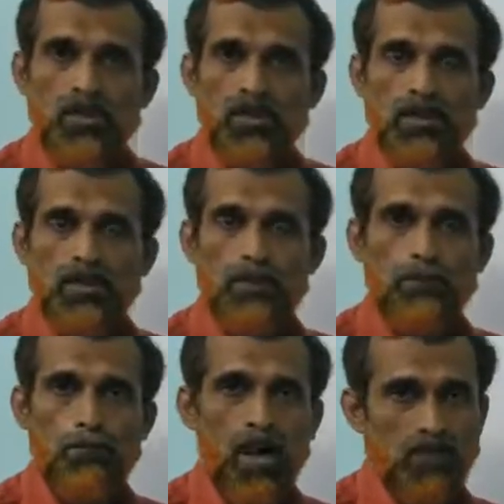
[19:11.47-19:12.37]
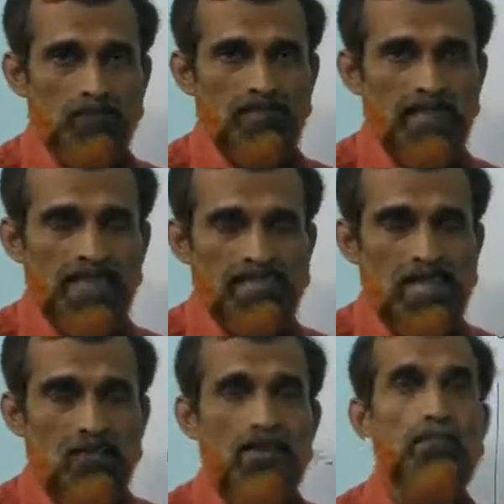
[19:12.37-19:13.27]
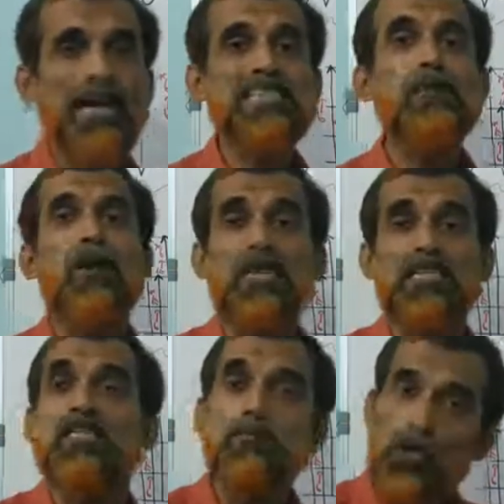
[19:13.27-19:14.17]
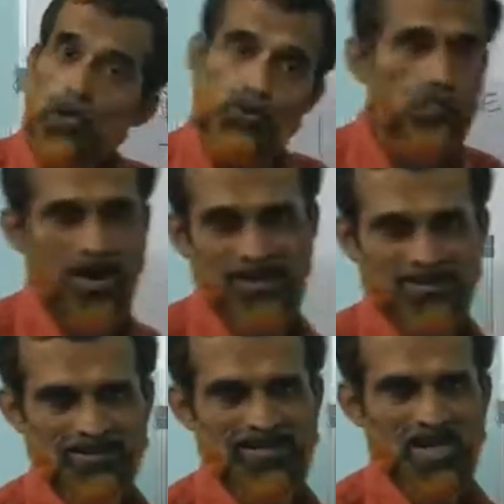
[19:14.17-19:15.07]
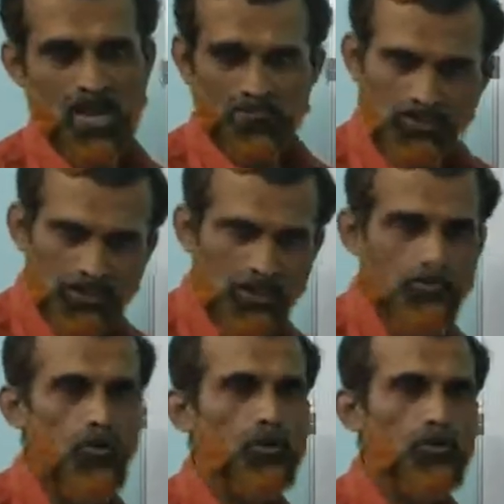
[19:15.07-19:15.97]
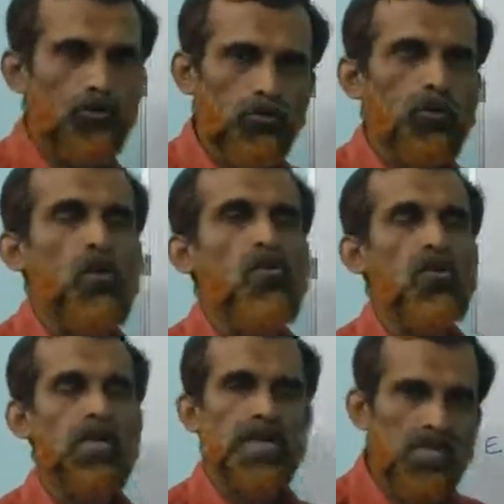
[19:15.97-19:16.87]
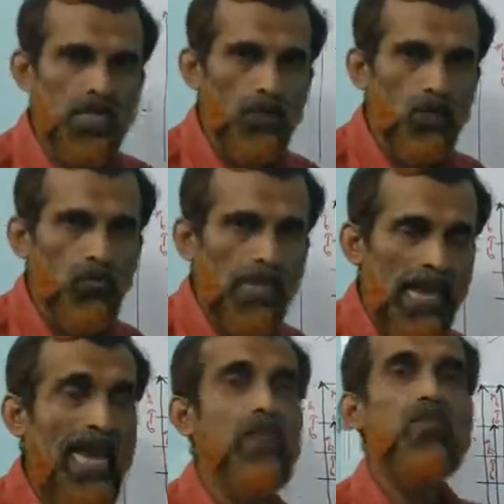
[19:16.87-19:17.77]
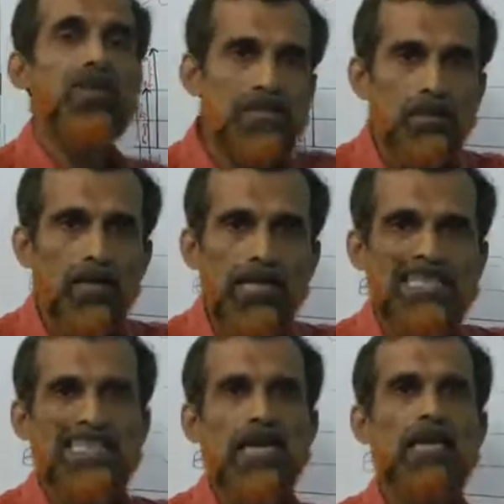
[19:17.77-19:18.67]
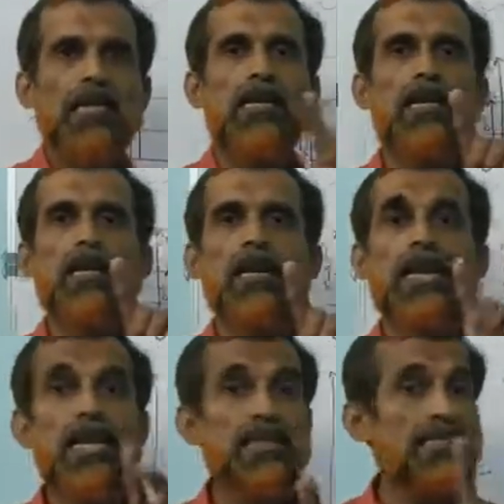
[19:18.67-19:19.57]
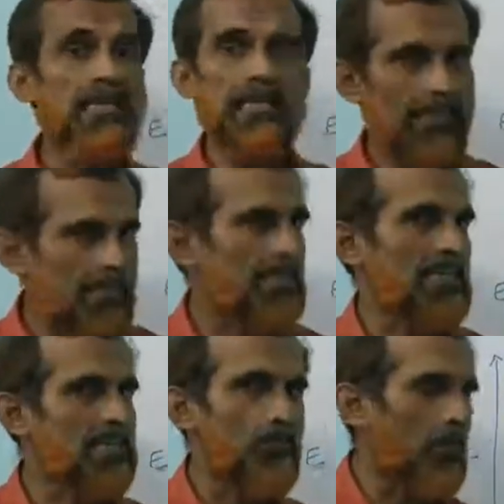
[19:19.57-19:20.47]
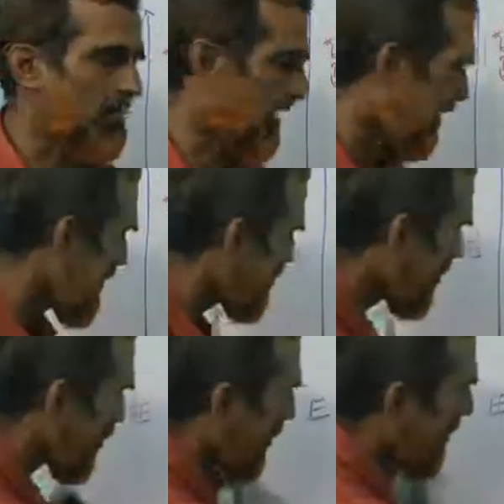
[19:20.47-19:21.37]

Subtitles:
the part of the radiation having maximum energy is below 200. When it goes to near UV and visible region, energy decreases. Remember that. So